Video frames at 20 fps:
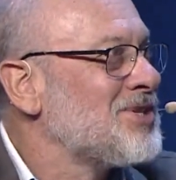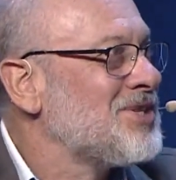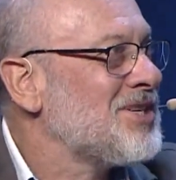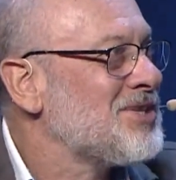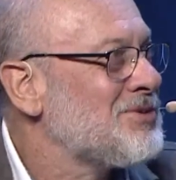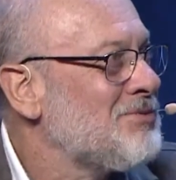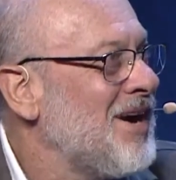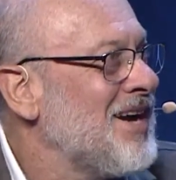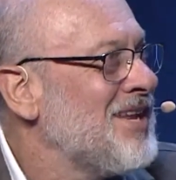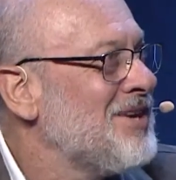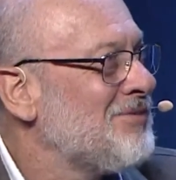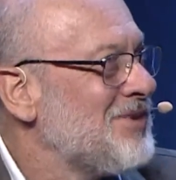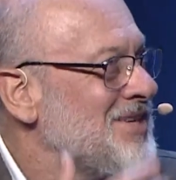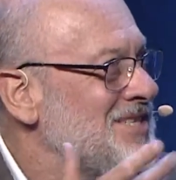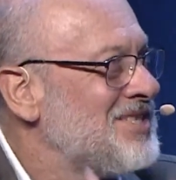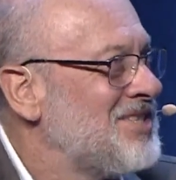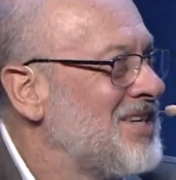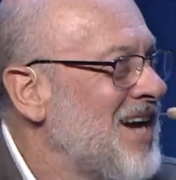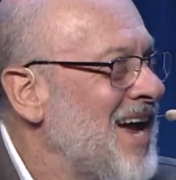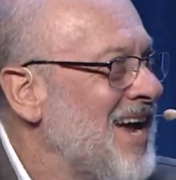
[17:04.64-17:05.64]
just waiting for
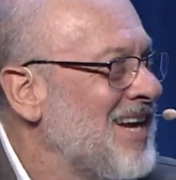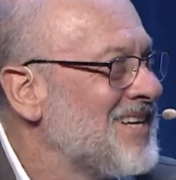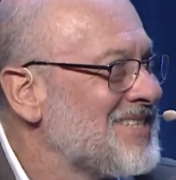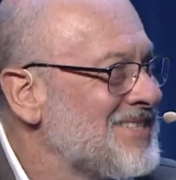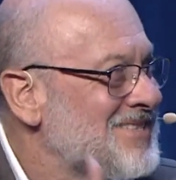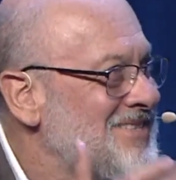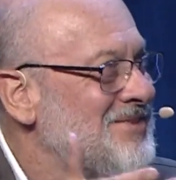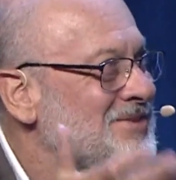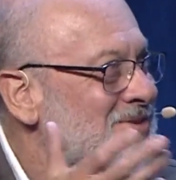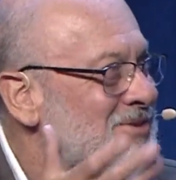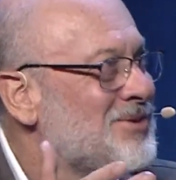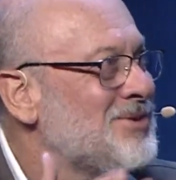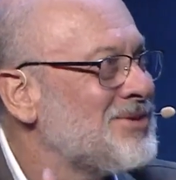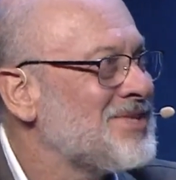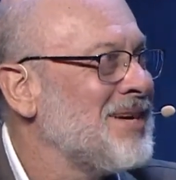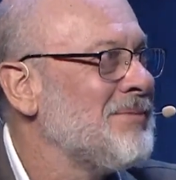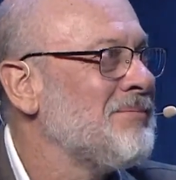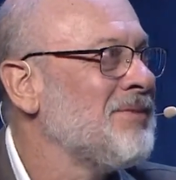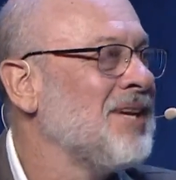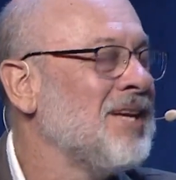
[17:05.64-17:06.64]
his chance to do
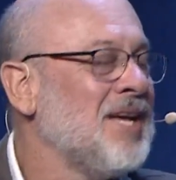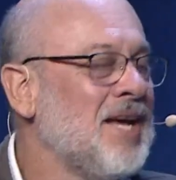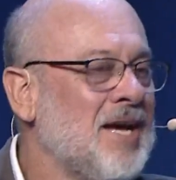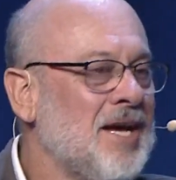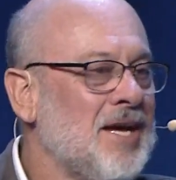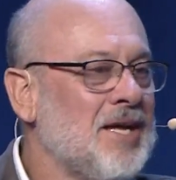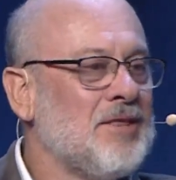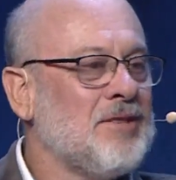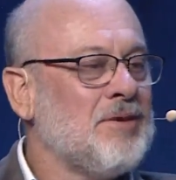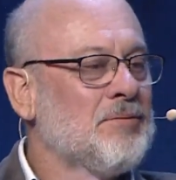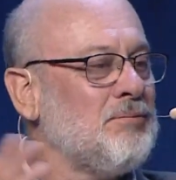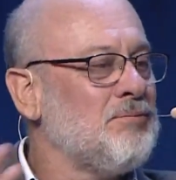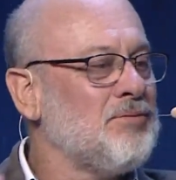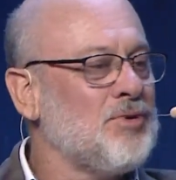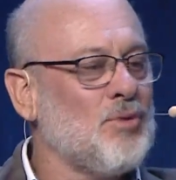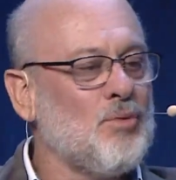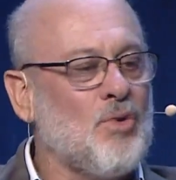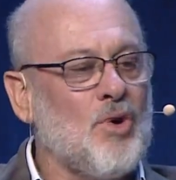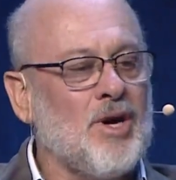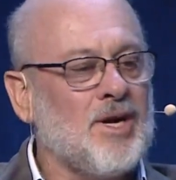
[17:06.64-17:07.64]
something.
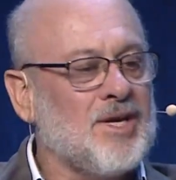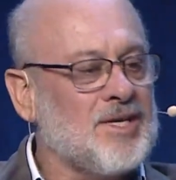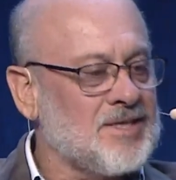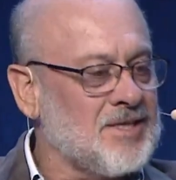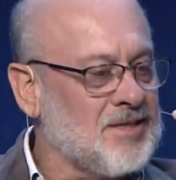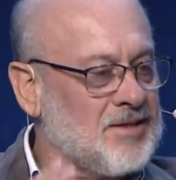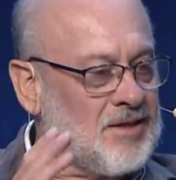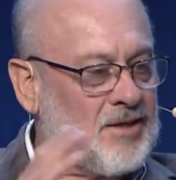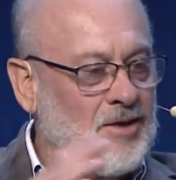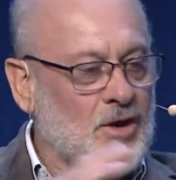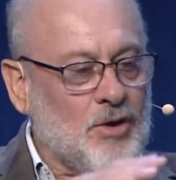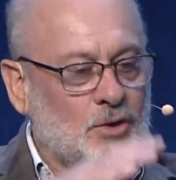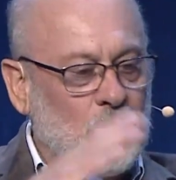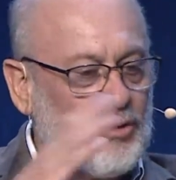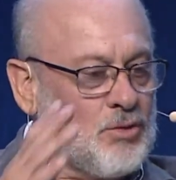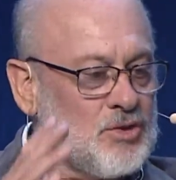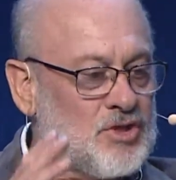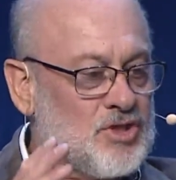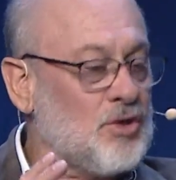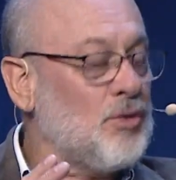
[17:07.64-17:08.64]
The workers at the
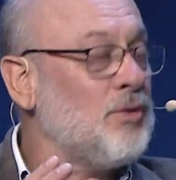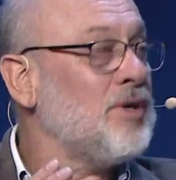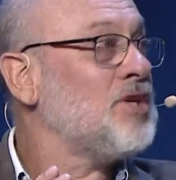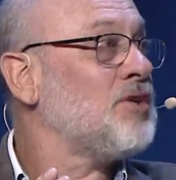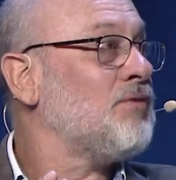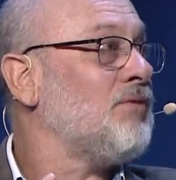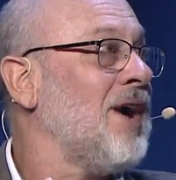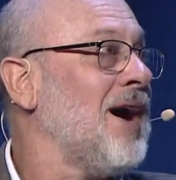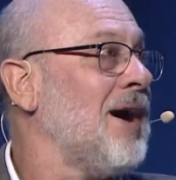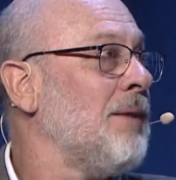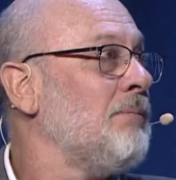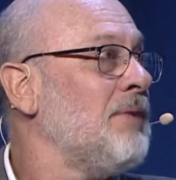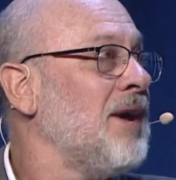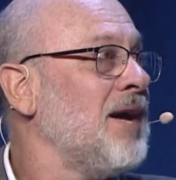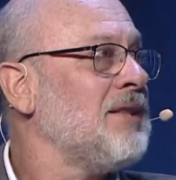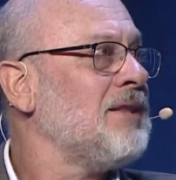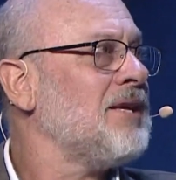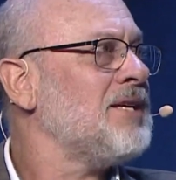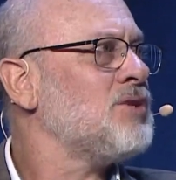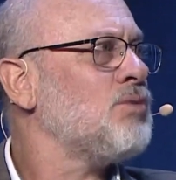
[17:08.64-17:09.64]
local sewage farm
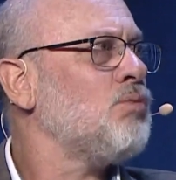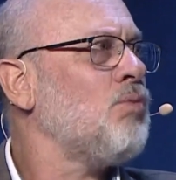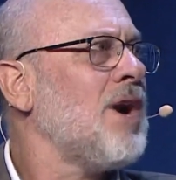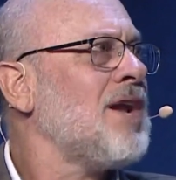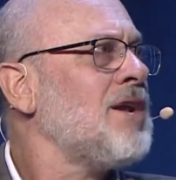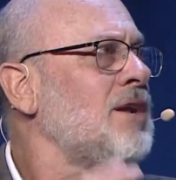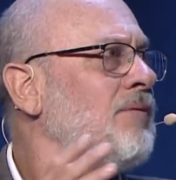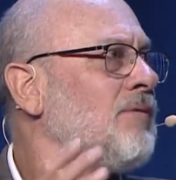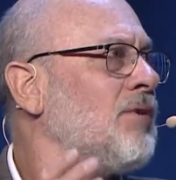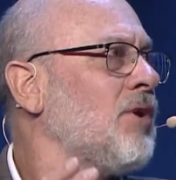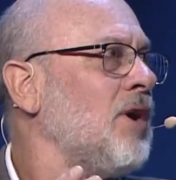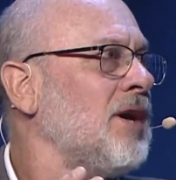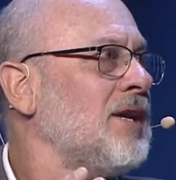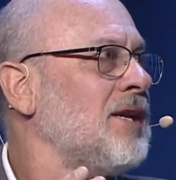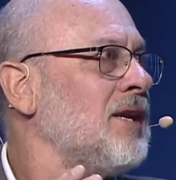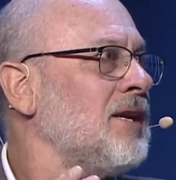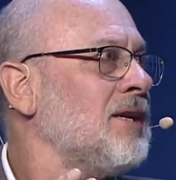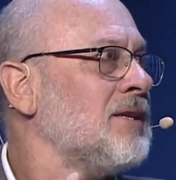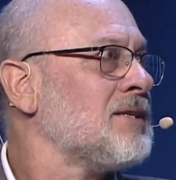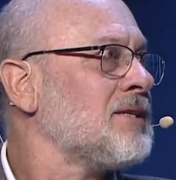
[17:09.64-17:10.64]
had these wonderful
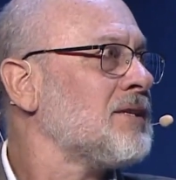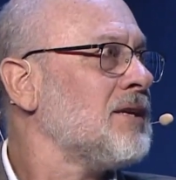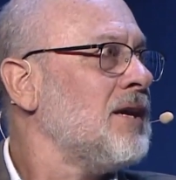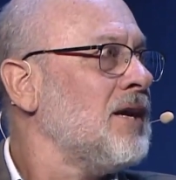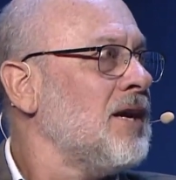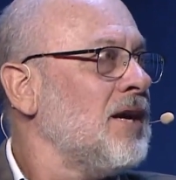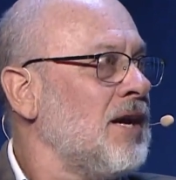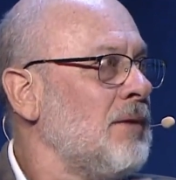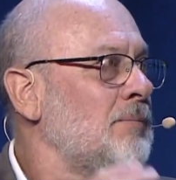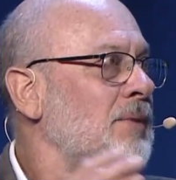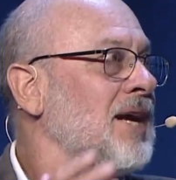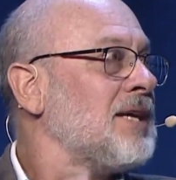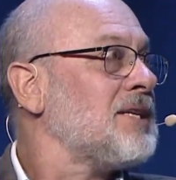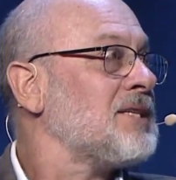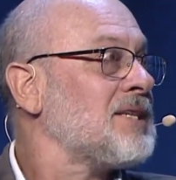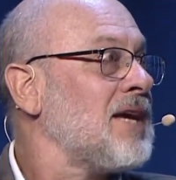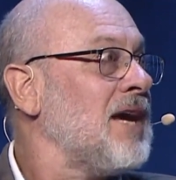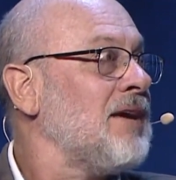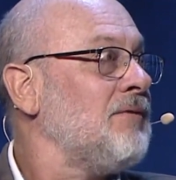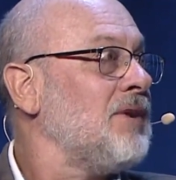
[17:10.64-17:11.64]
ideas about
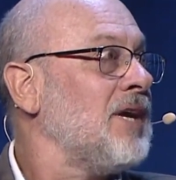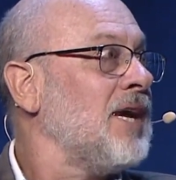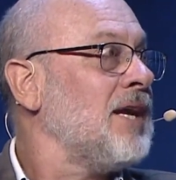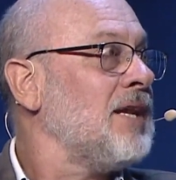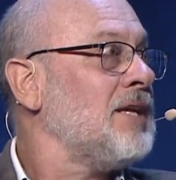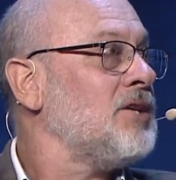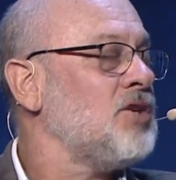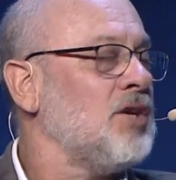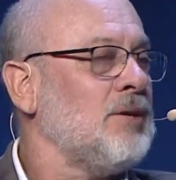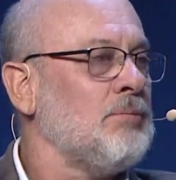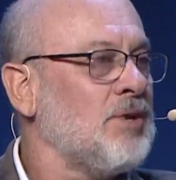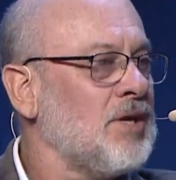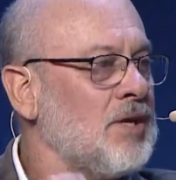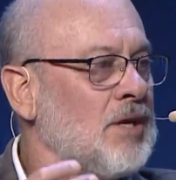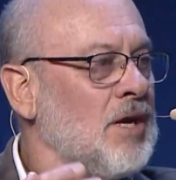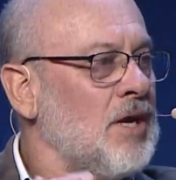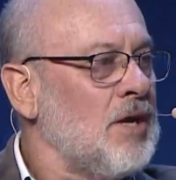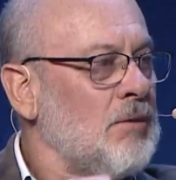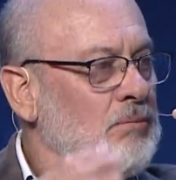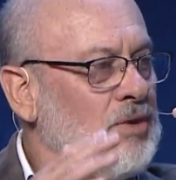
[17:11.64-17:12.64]
saving energy, but
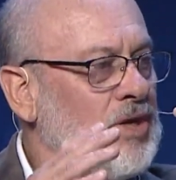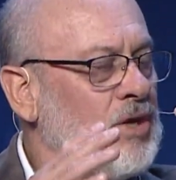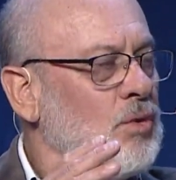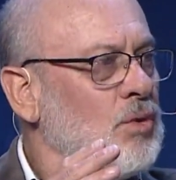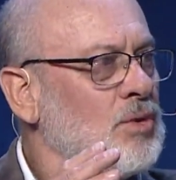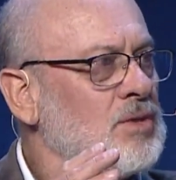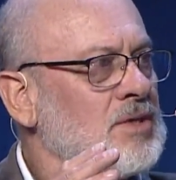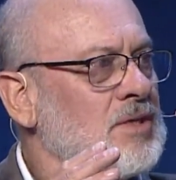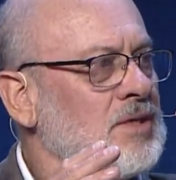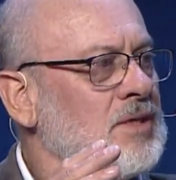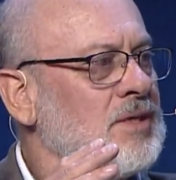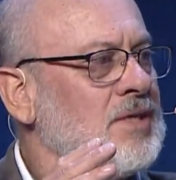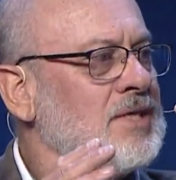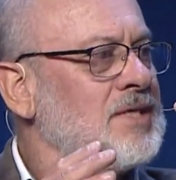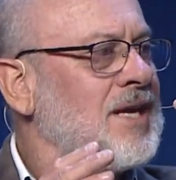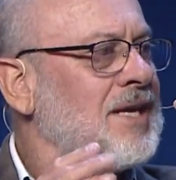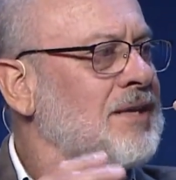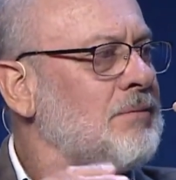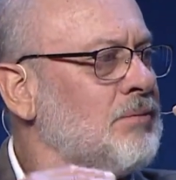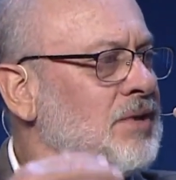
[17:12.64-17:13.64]
because
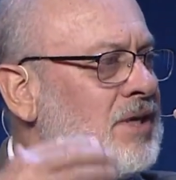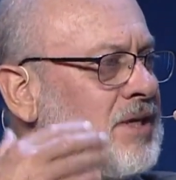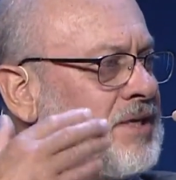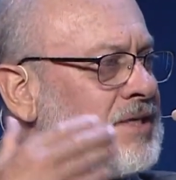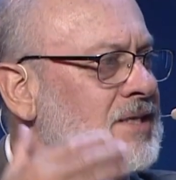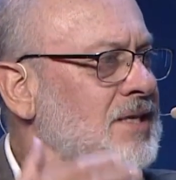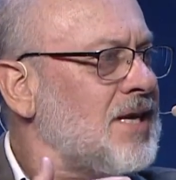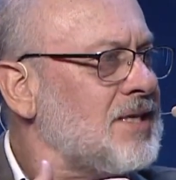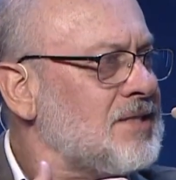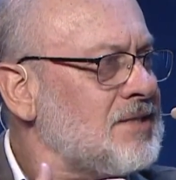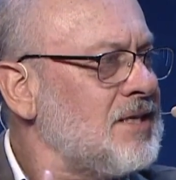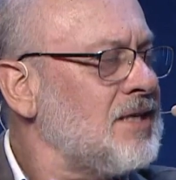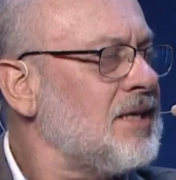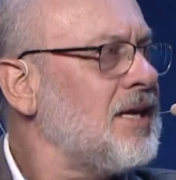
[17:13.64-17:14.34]
this hadn't been discussed in